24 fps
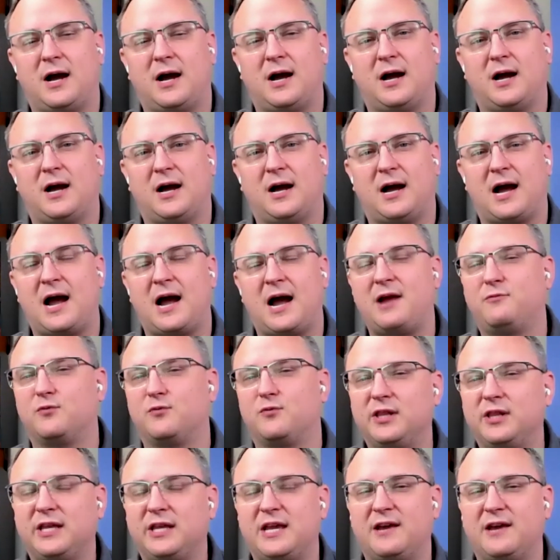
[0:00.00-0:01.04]
I
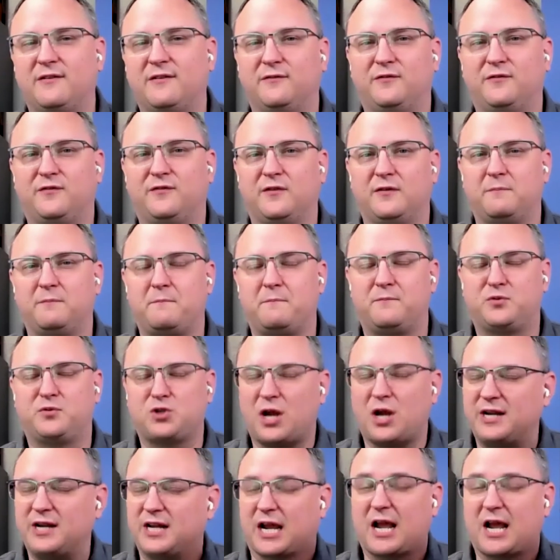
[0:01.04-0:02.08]
really have tried
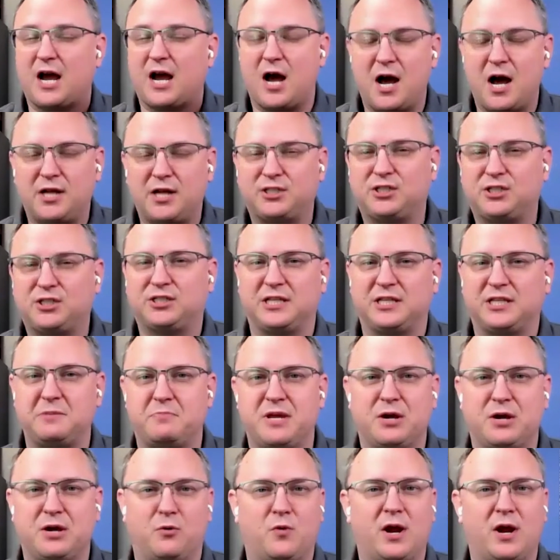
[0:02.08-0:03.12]
to consciously be
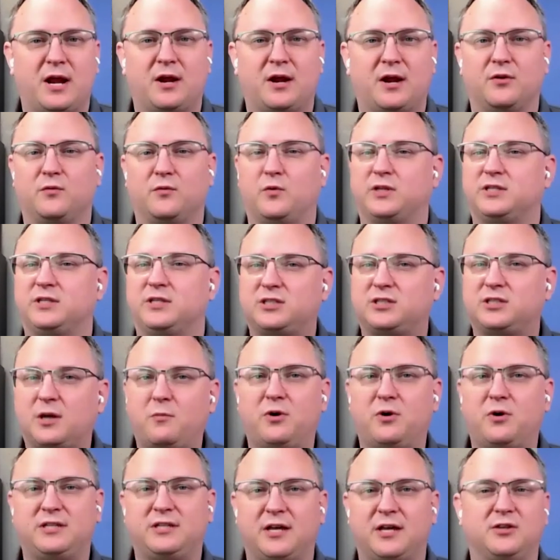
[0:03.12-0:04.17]
aware when someone
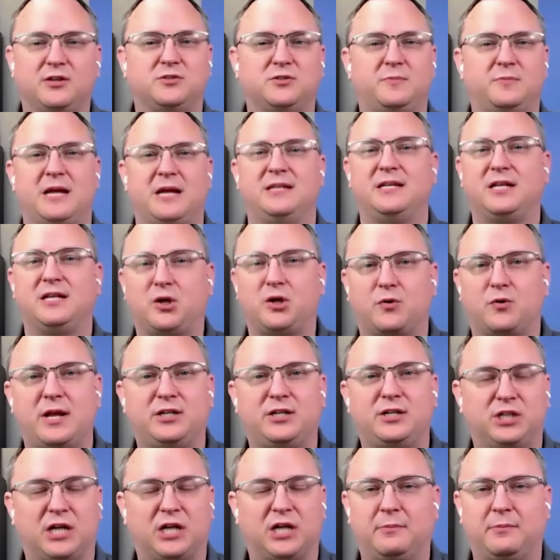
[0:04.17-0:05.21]
tells me I did a great
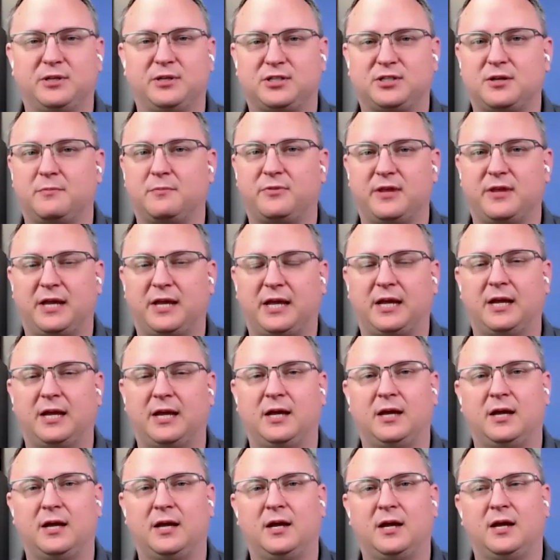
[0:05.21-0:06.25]
job at something,
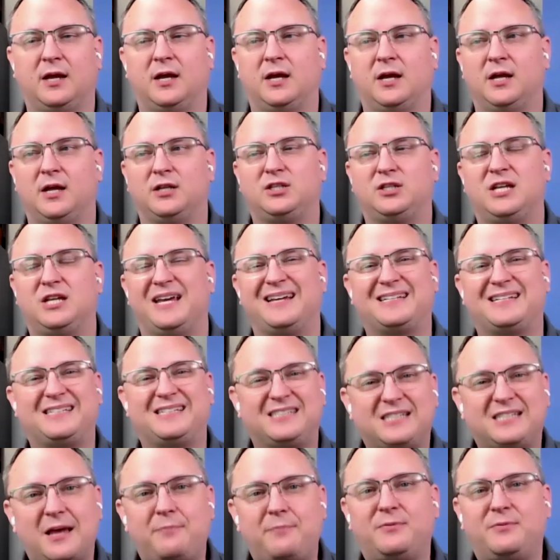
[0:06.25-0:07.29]
to
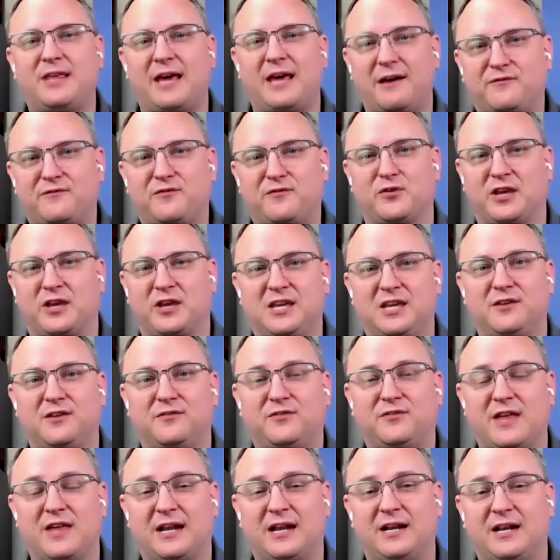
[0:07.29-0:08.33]
accept that for the gift
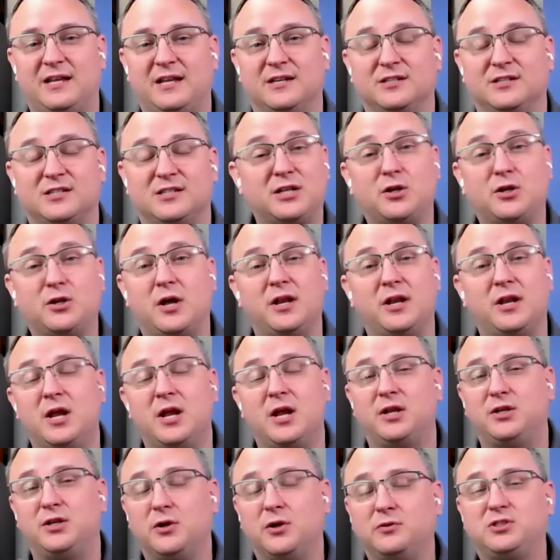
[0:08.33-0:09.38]
that it is. And
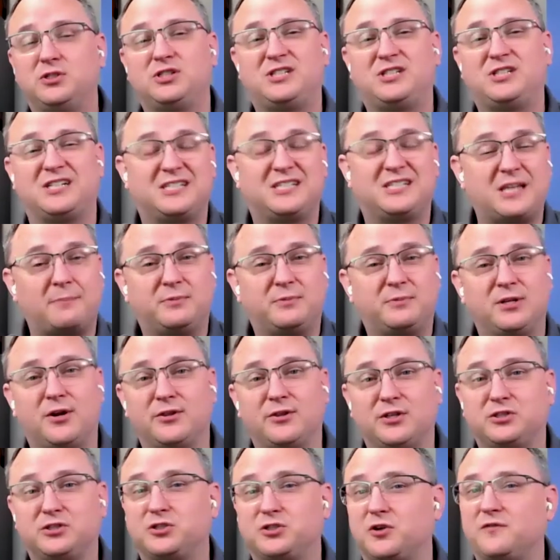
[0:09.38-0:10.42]
don't just accept it on the
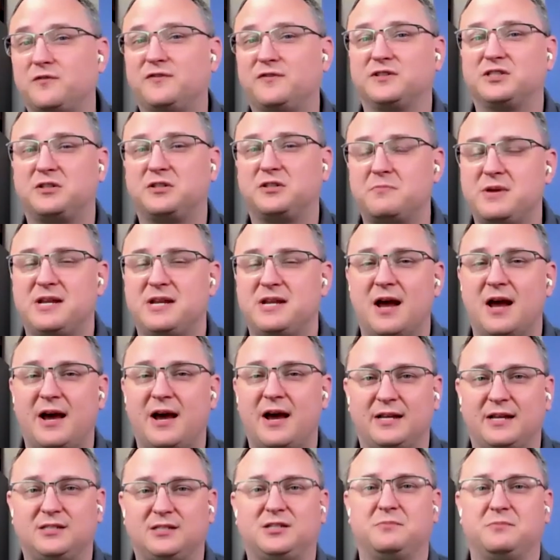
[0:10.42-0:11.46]
surface to be
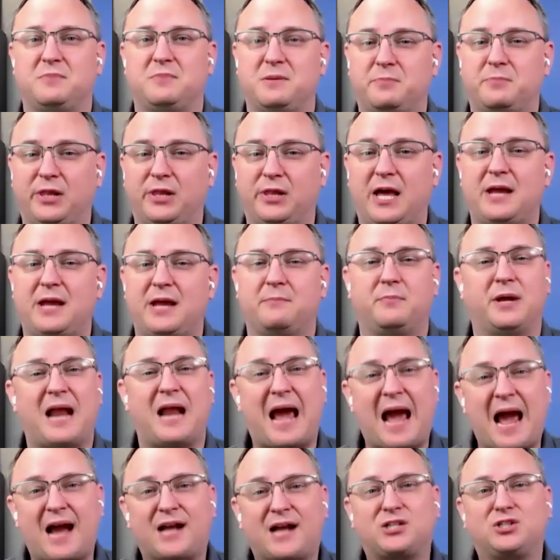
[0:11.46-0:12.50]
nice and be polite, but
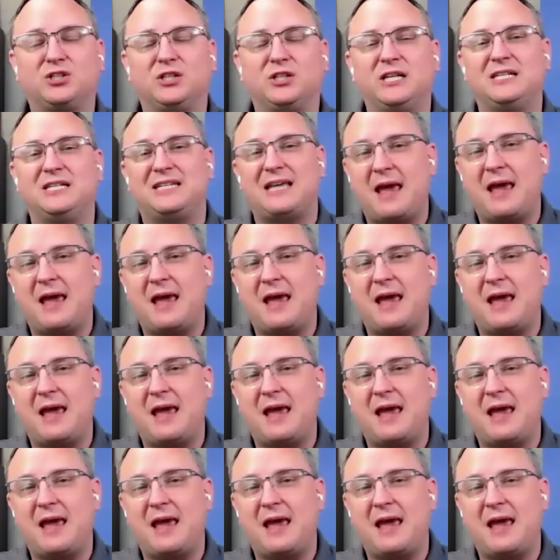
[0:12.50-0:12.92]
actually take